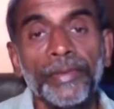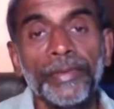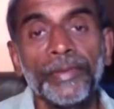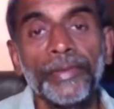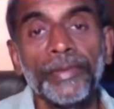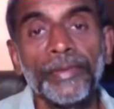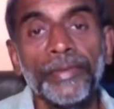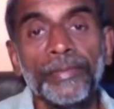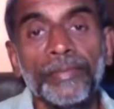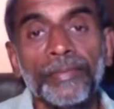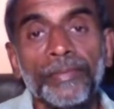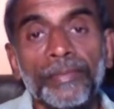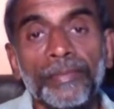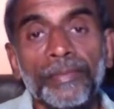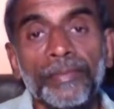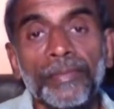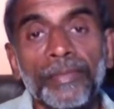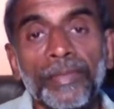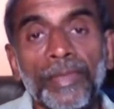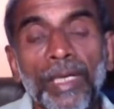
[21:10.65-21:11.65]
um,
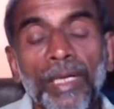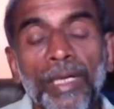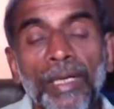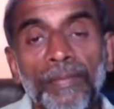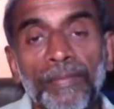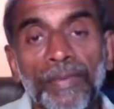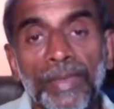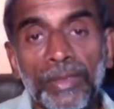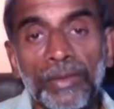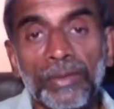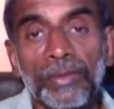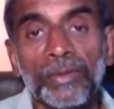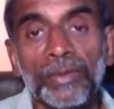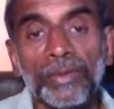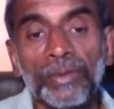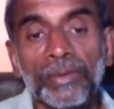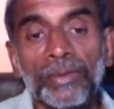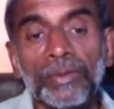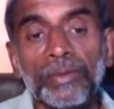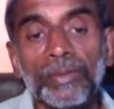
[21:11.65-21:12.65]
are well
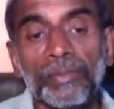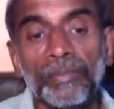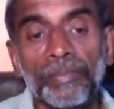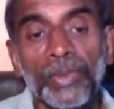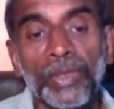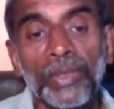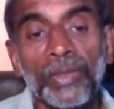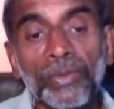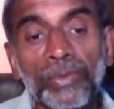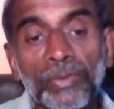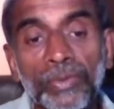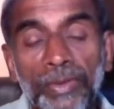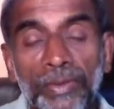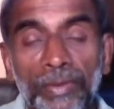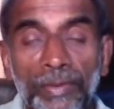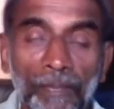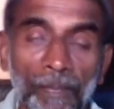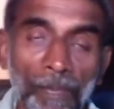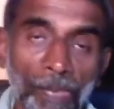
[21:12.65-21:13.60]
known to produce